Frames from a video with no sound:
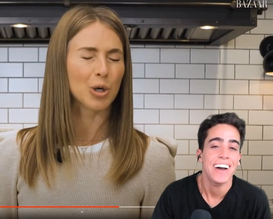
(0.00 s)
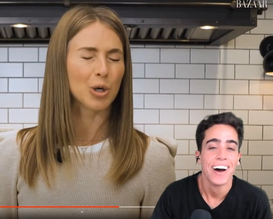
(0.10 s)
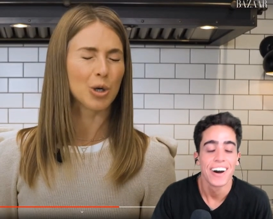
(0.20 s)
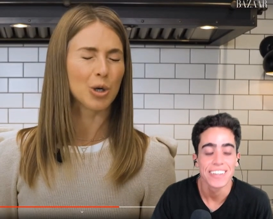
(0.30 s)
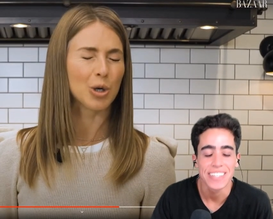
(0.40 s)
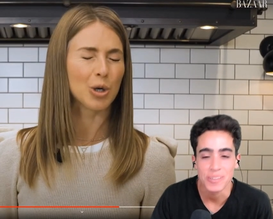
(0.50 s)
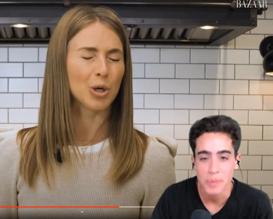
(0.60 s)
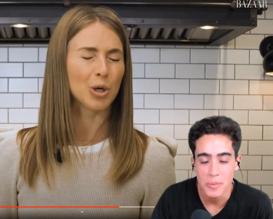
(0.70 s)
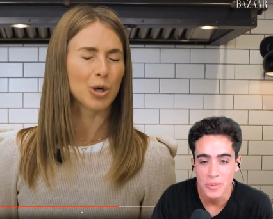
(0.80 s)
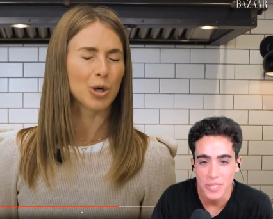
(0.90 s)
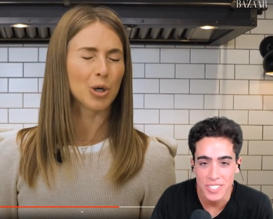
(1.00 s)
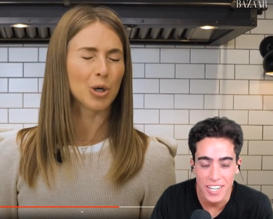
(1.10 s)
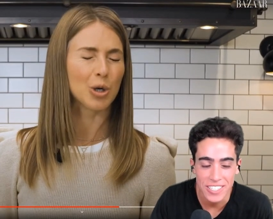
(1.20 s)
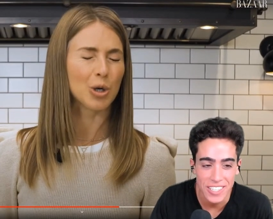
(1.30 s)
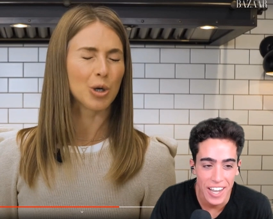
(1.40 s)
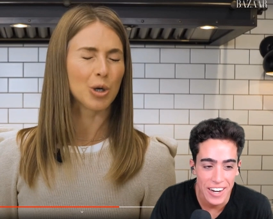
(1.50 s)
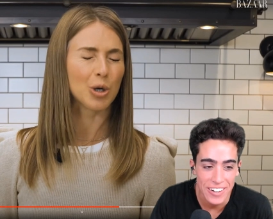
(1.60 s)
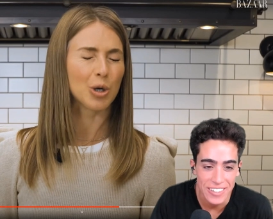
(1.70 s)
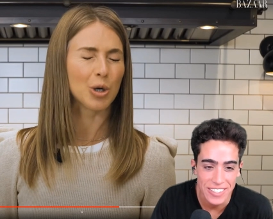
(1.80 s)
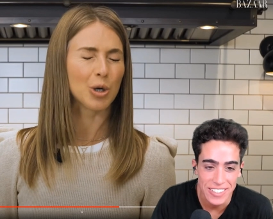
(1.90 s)
Speaker 1: oh, these people are such
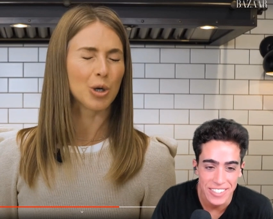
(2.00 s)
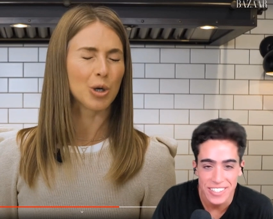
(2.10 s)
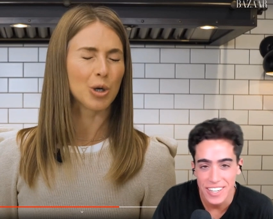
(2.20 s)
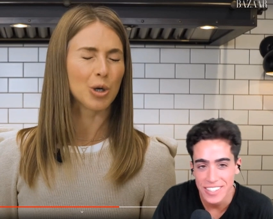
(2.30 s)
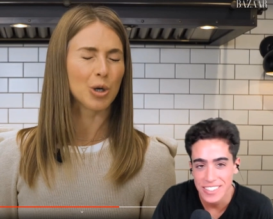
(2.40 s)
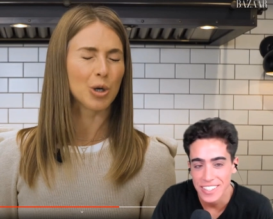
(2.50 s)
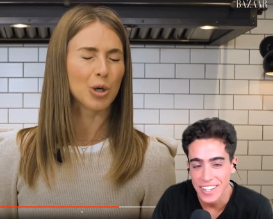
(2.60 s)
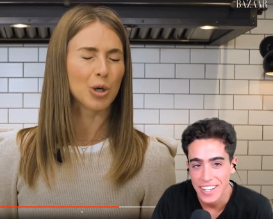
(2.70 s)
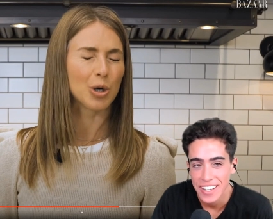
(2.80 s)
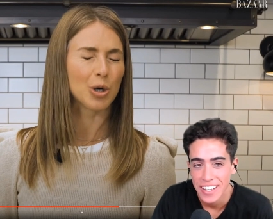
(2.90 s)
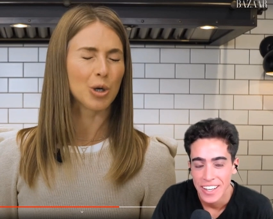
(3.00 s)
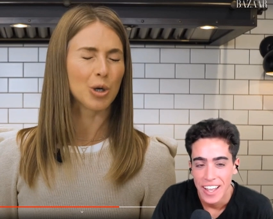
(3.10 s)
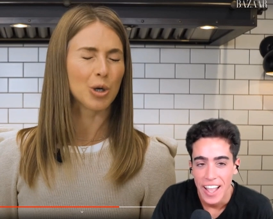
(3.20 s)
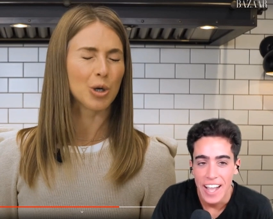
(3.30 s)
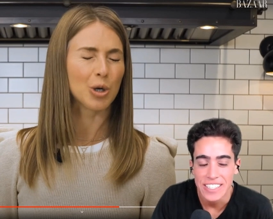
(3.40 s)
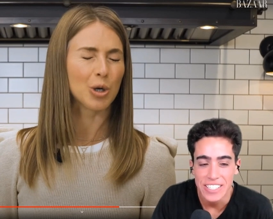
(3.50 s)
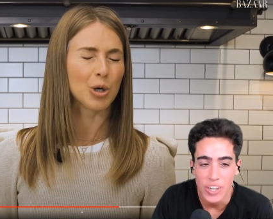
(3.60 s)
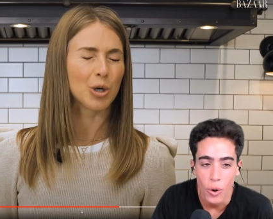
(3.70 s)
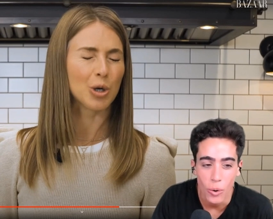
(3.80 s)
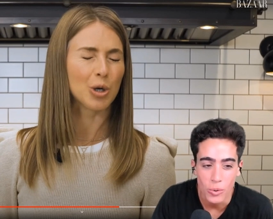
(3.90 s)
liars, it's disgusting.
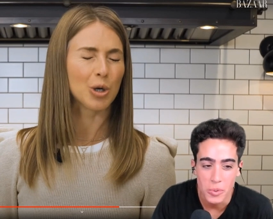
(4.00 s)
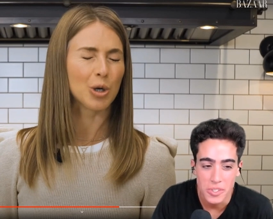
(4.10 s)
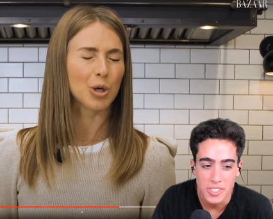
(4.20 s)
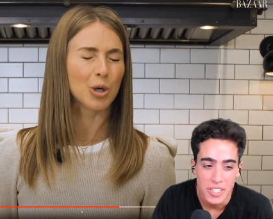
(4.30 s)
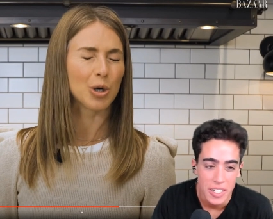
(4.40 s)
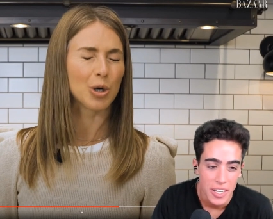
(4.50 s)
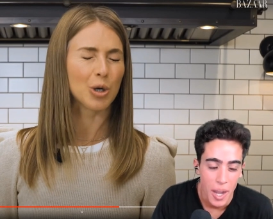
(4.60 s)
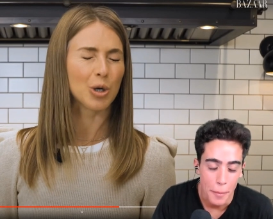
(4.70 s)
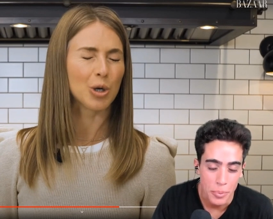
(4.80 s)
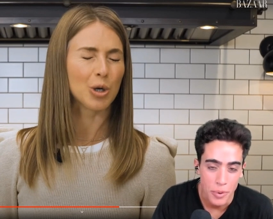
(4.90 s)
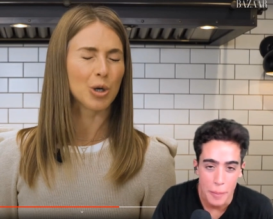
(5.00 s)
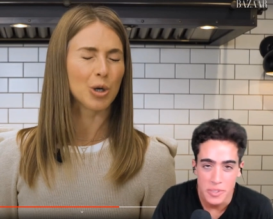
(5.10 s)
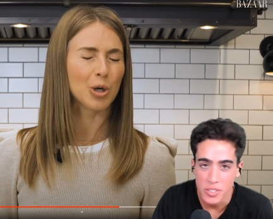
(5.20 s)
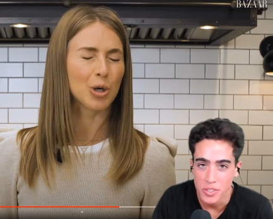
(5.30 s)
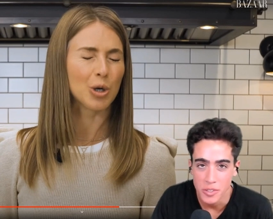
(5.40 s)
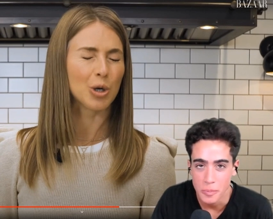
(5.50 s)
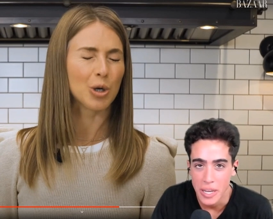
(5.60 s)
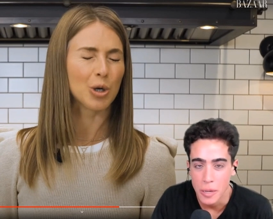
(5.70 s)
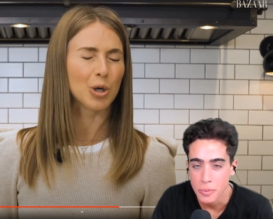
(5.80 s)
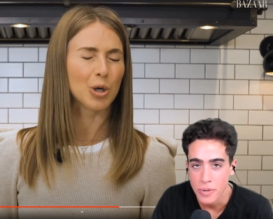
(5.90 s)
Ashley holds a prepped soup
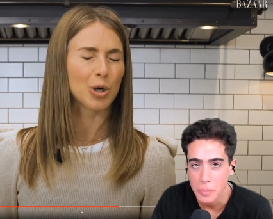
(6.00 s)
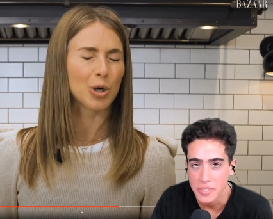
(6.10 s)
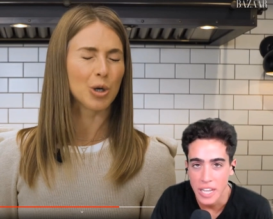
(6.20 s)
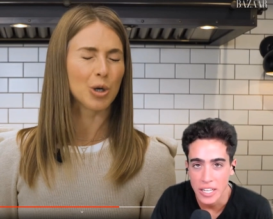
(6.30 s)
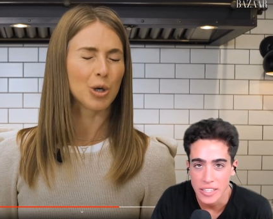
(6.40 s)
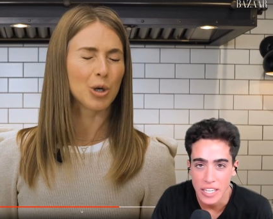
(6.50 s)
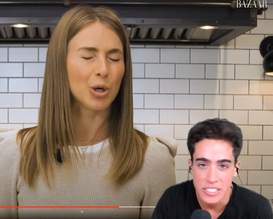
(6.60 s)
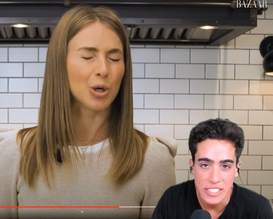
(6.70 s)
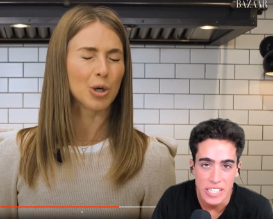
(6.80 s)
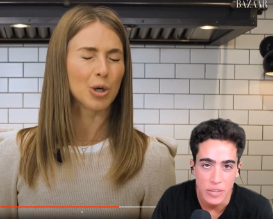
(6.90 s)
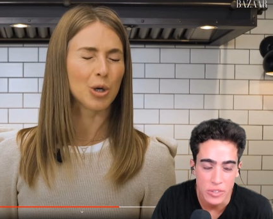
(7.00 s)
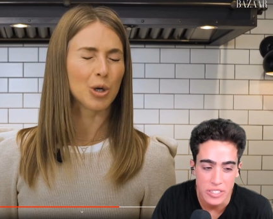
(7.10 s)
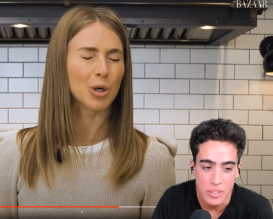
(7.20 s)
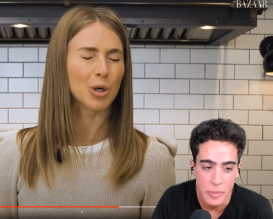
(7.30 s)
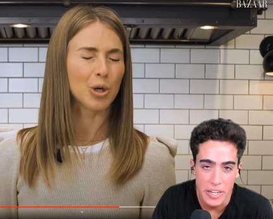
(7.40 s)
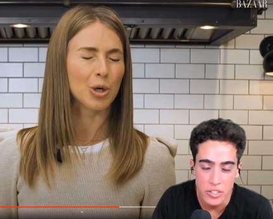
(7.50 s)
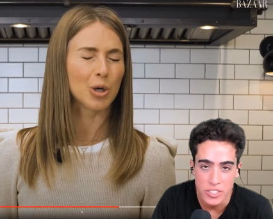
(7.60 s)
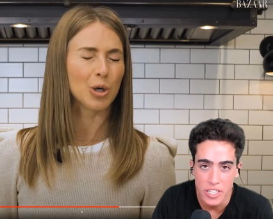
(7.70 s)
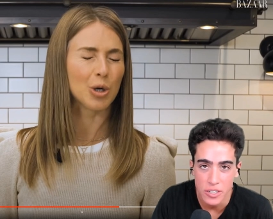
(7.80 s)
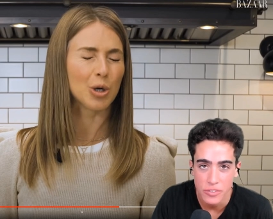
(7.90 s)
and a prepped salad that she definitely didn't make
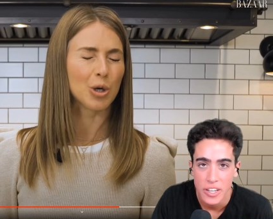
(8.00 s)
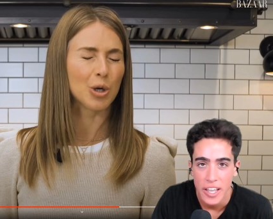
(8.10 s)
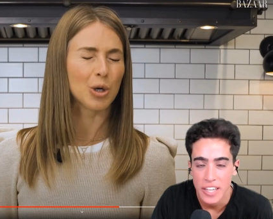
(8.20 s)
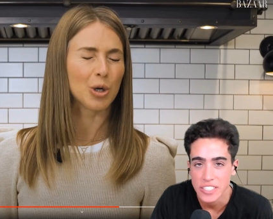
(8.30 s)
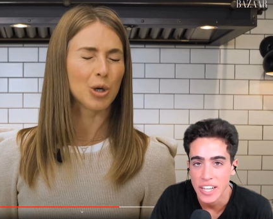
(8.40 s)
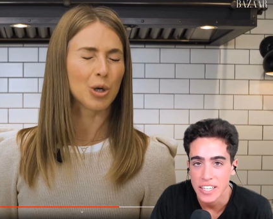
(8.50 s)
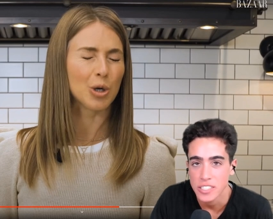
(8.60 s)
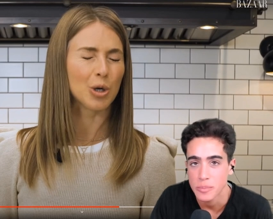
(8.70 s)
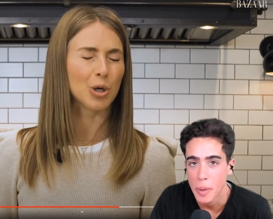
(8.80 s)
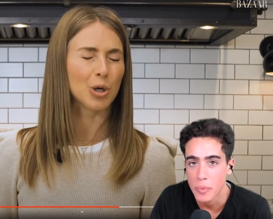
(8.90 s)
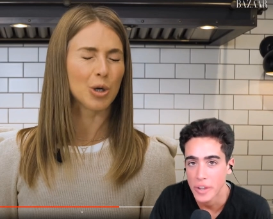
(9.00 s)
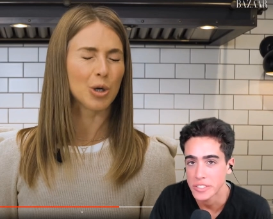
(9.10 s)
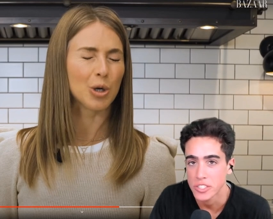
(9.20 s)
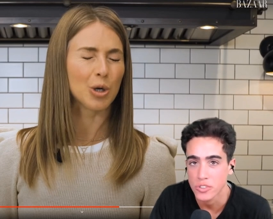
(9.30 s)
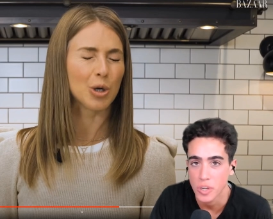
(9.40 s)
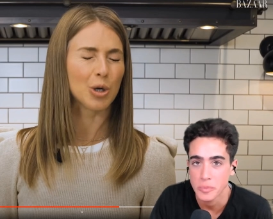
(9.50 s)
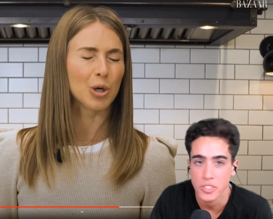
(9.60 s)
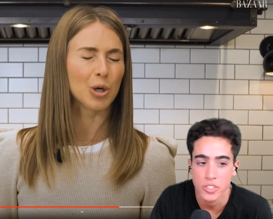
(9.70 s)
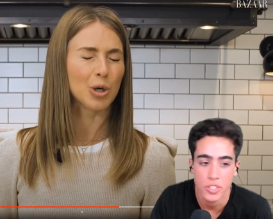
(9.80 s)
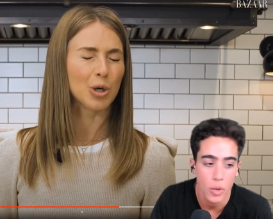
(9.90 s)
herself, and she had to memorize a script
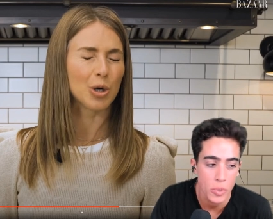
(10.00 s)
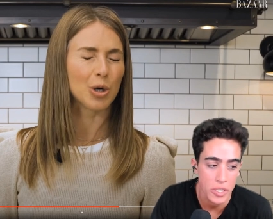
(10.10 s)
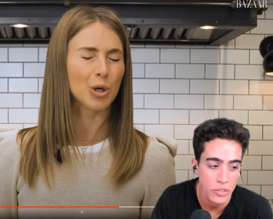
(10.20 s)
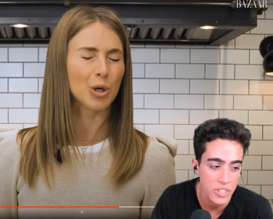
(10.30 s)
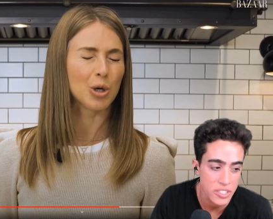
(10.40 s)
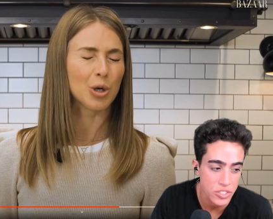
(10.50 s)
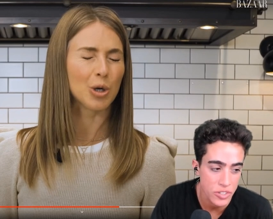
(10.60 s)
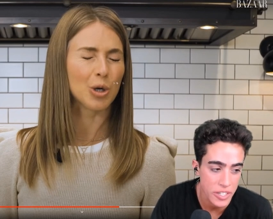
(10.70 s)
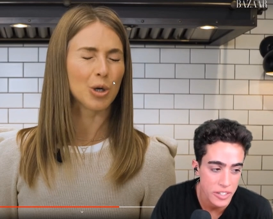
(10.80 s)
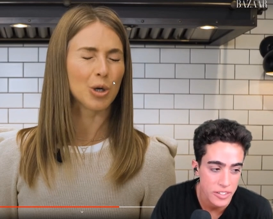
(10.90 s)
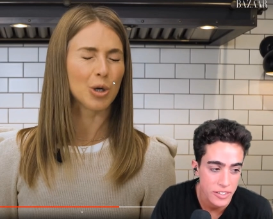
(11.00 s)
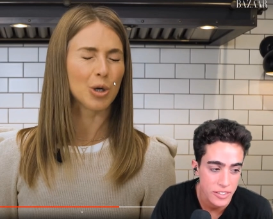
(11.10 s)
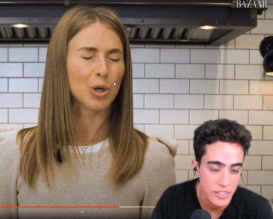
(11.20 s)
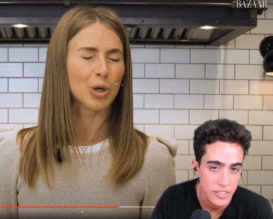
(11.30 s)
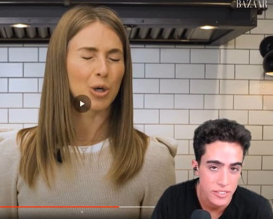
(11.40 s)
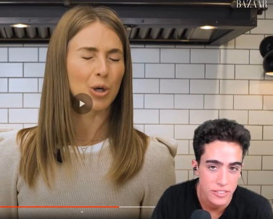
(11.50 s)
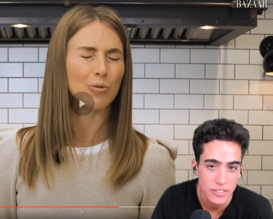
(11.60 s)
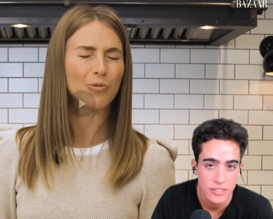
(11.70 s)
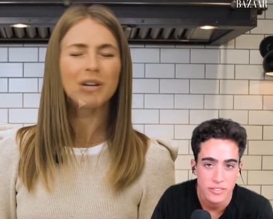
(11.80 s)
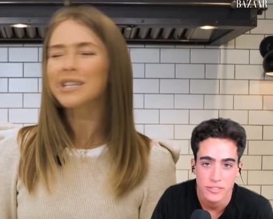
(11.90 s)
just to know what ingredients are in it.
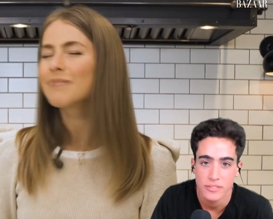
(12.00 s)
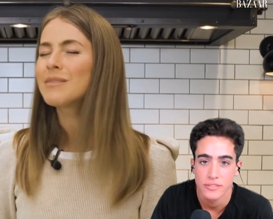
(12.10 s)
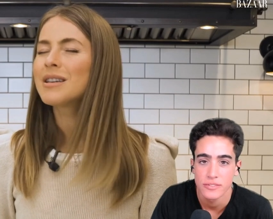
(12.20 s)
Speaker 2: Trust